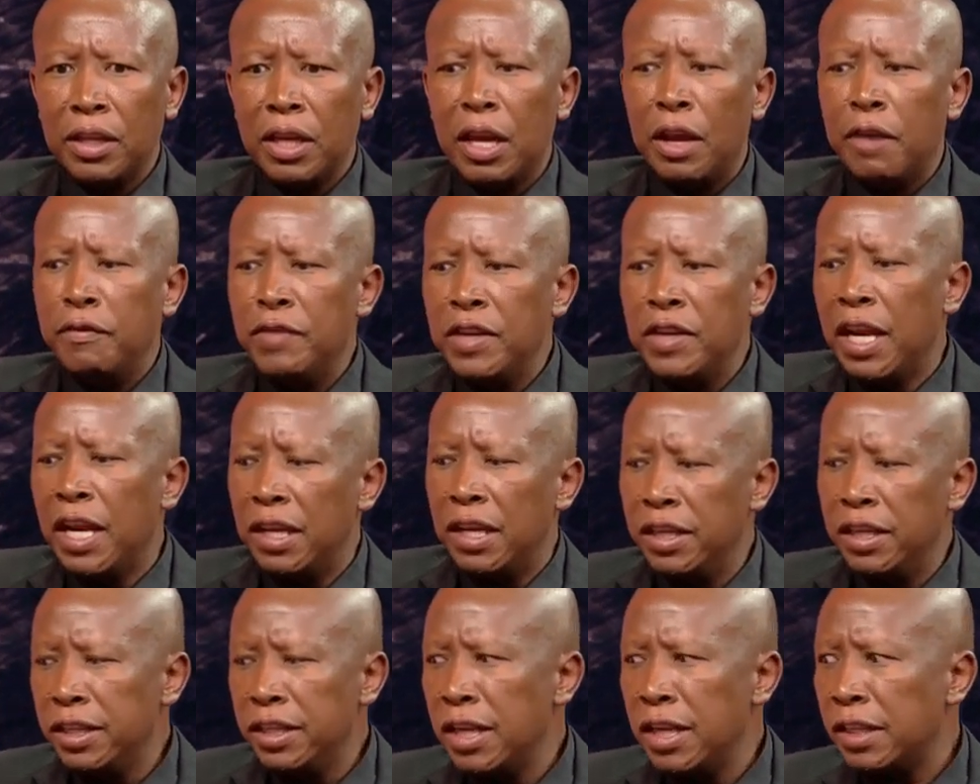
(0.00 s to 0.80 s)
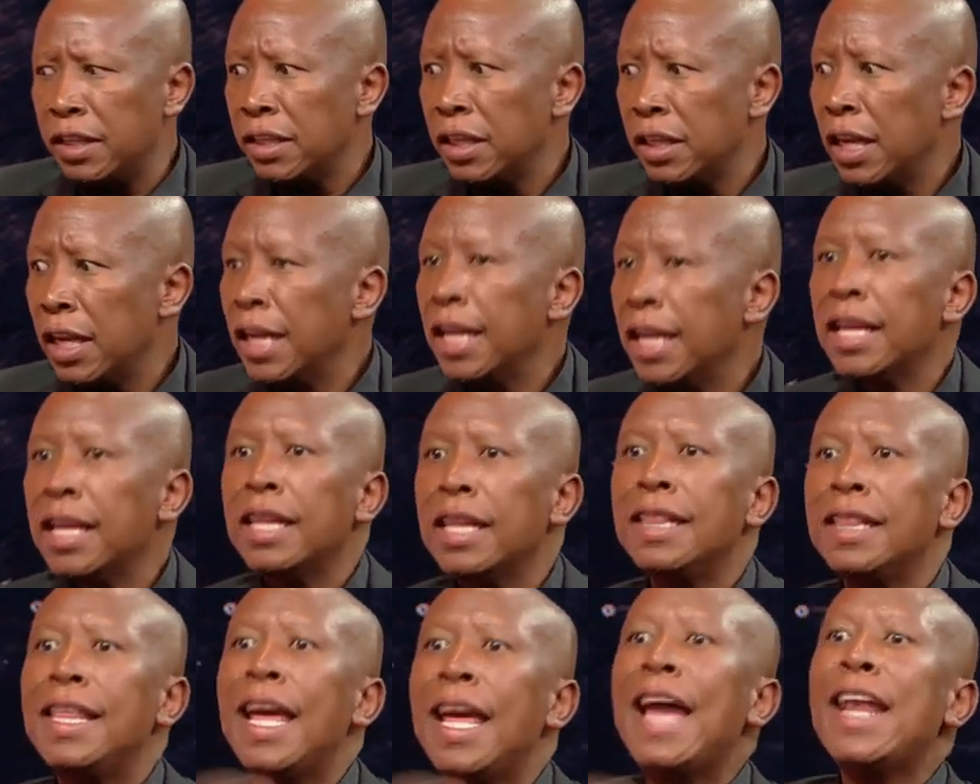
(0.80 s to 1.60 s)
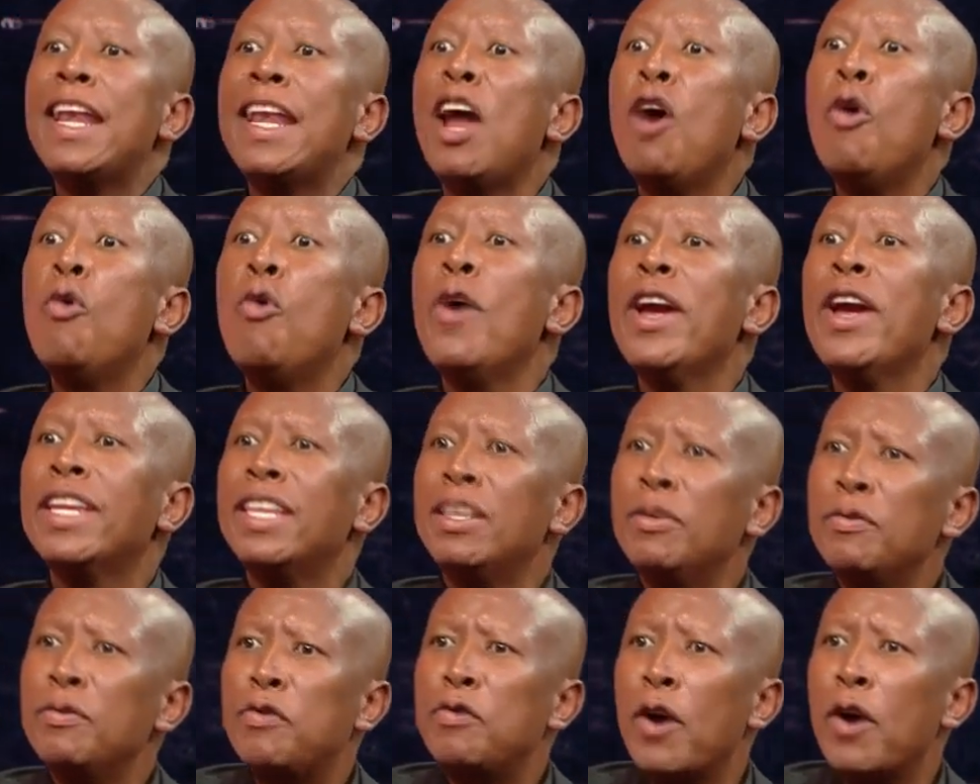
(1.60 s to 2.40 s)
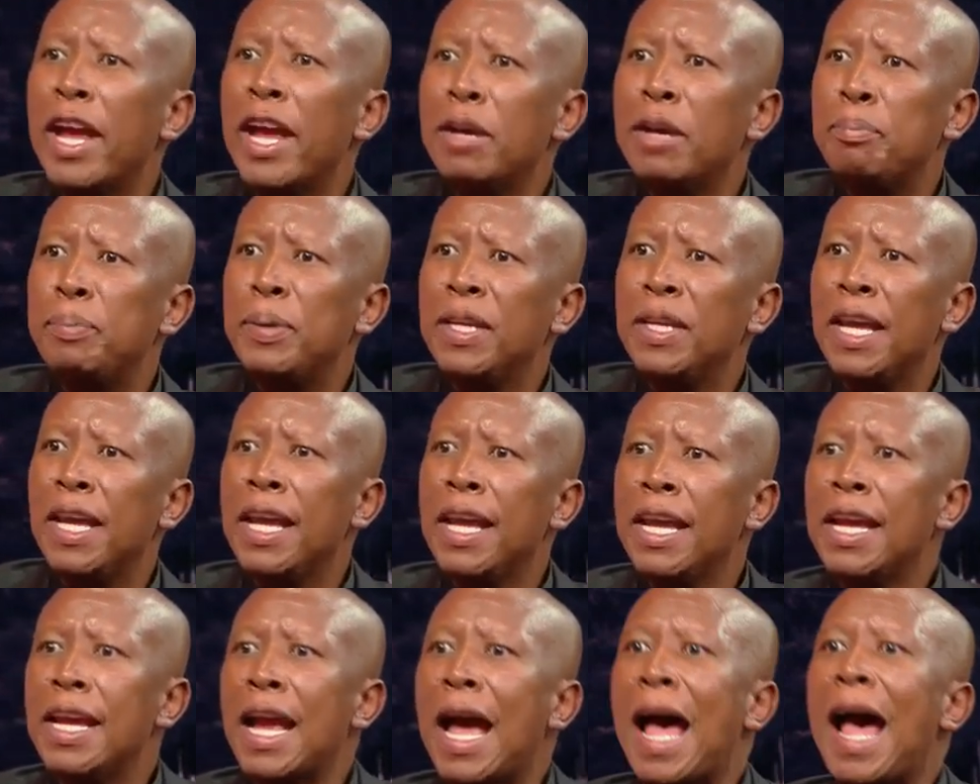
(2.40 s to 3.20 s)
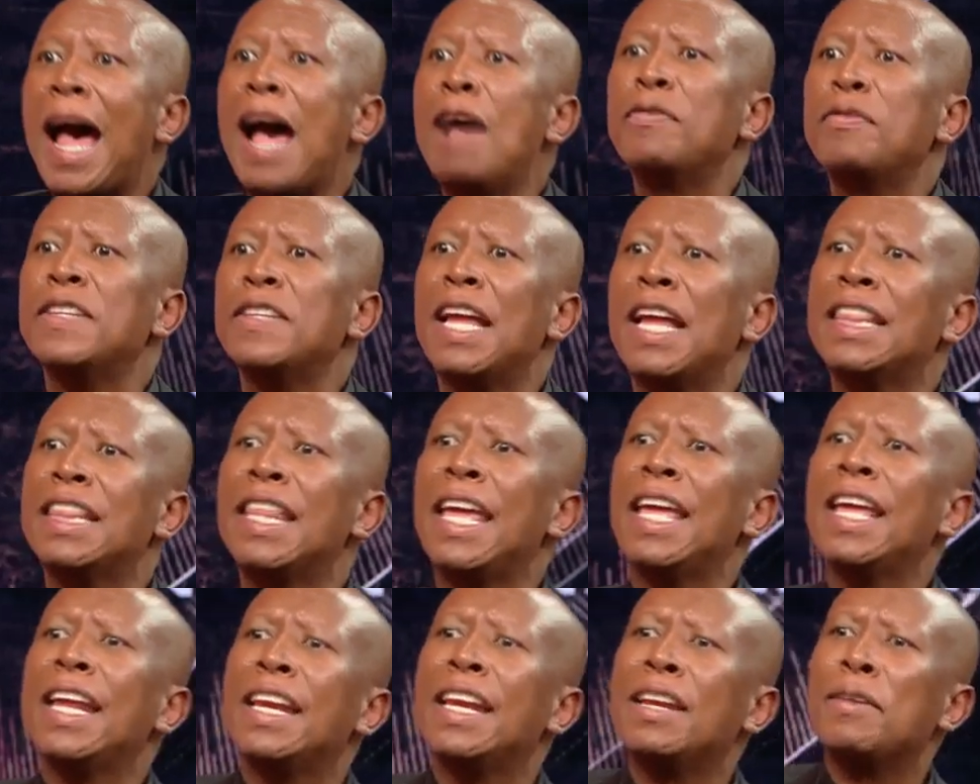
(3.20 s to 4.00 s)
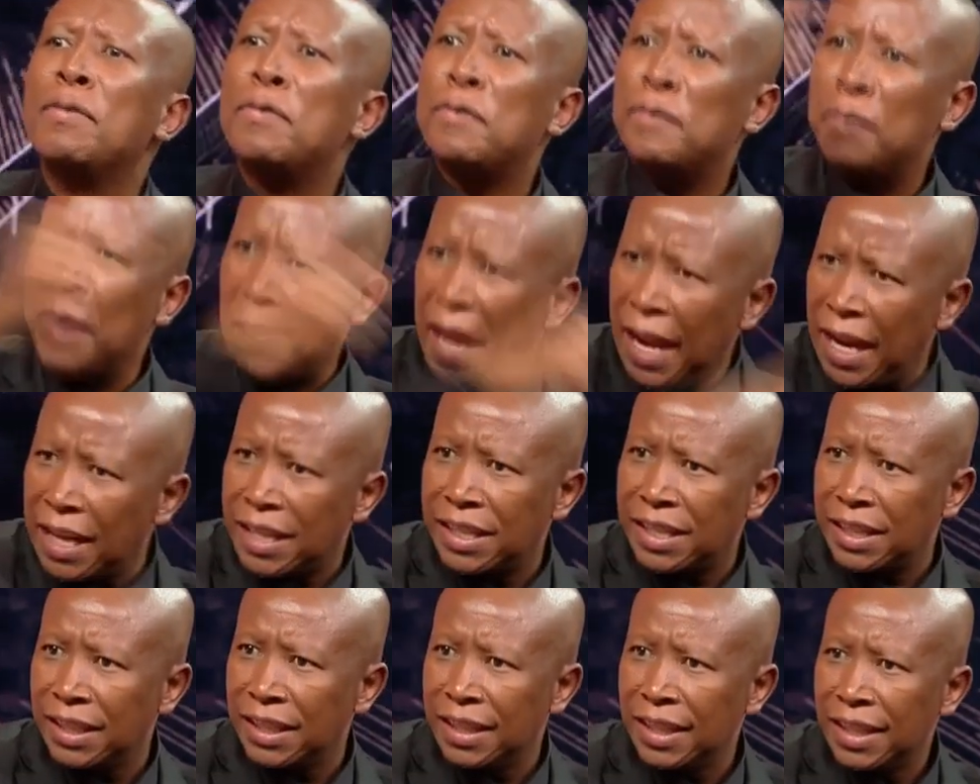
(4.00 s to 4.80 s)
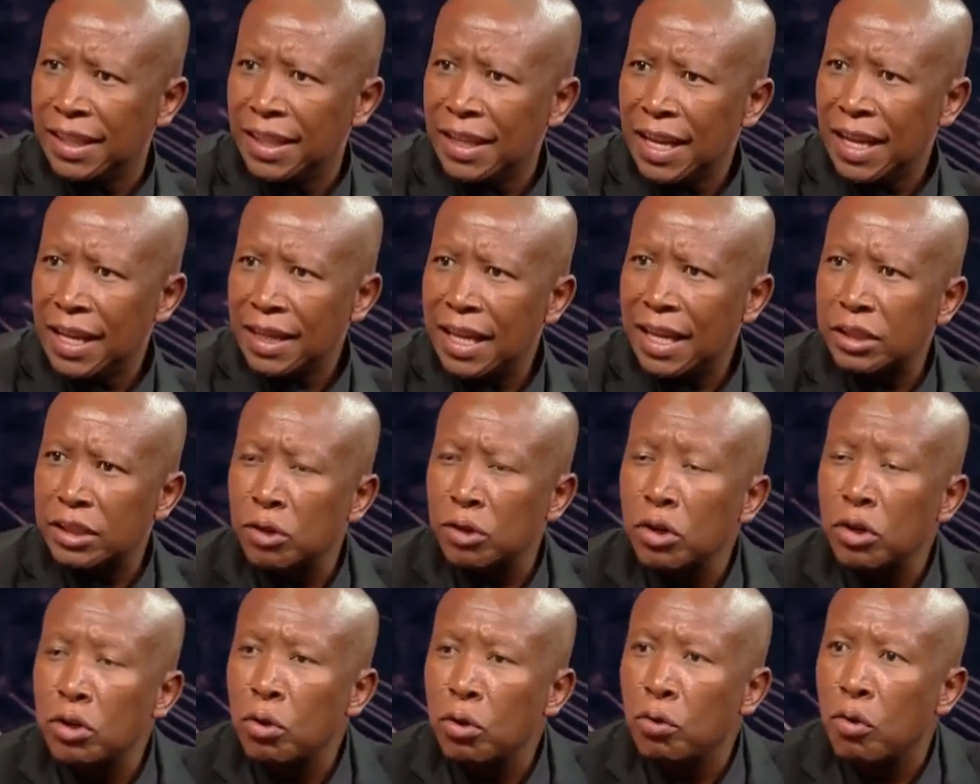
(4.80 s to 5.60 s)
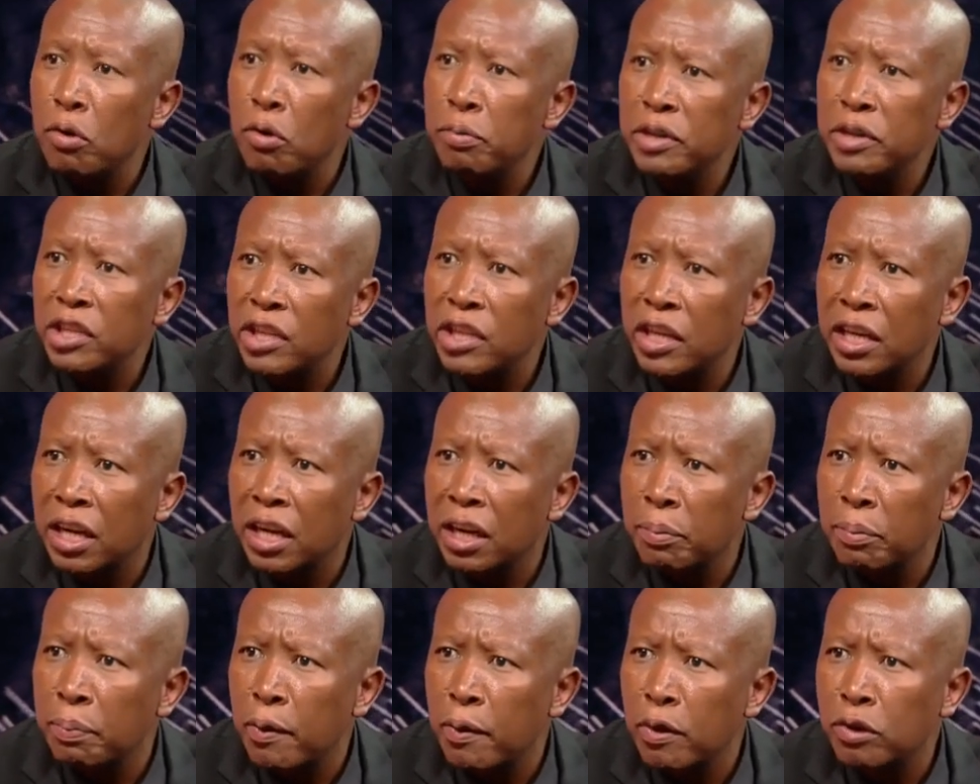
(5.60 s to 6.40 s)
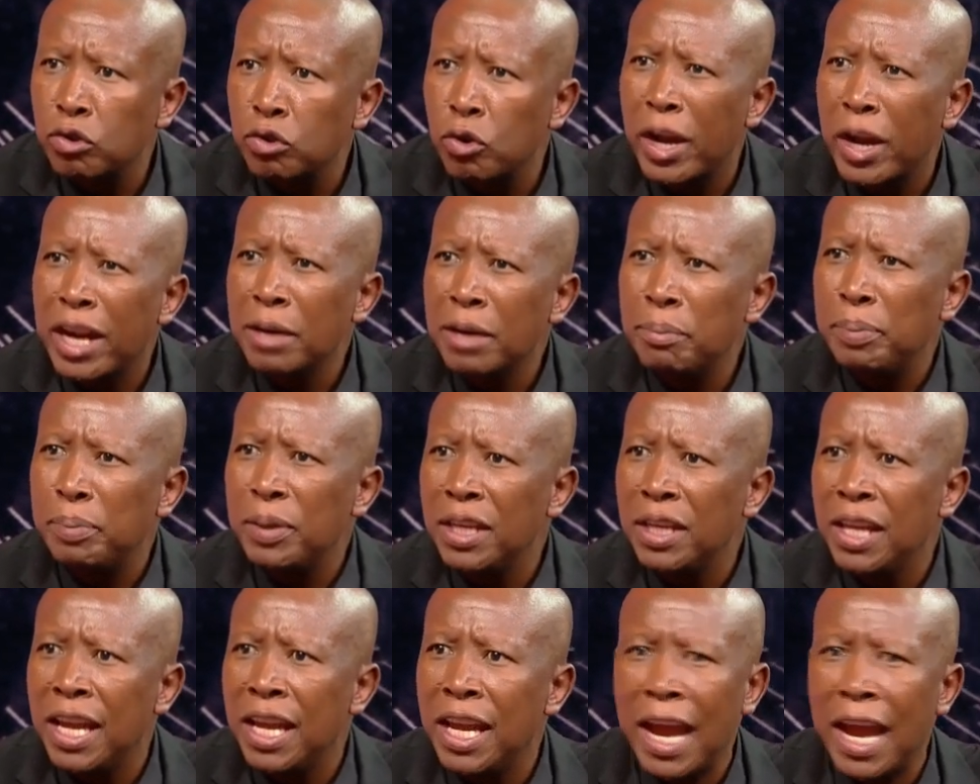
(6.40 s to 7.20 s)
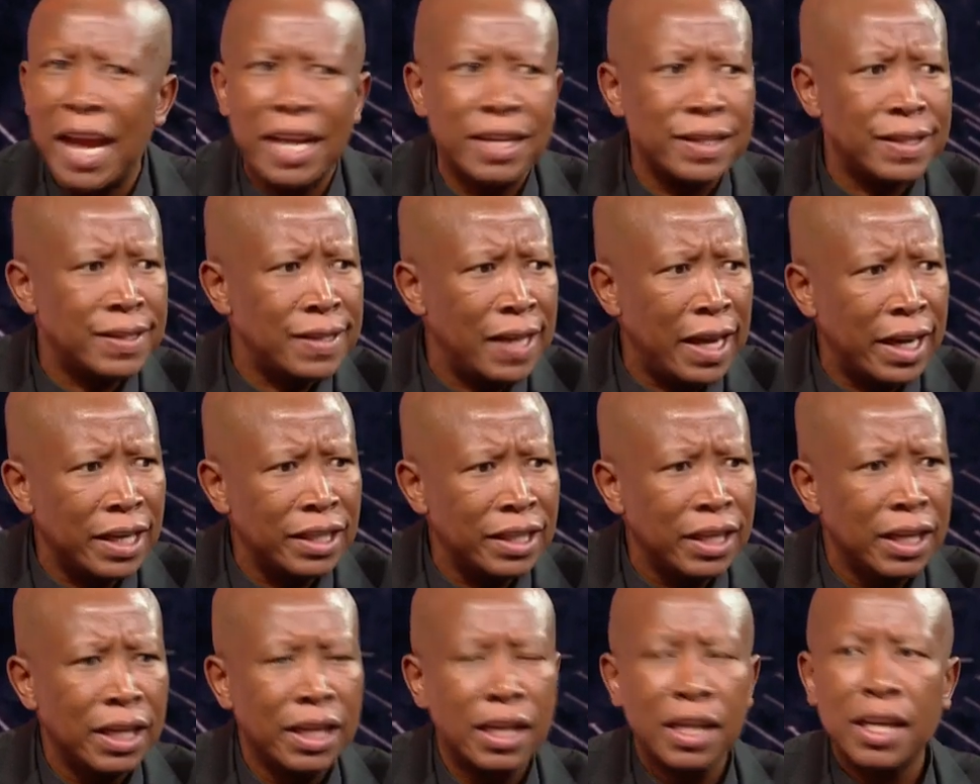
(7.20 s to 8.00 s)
Yeah, evidence leaders. They are now working for NPA after they referred the Zondo Commission report to NPA and said,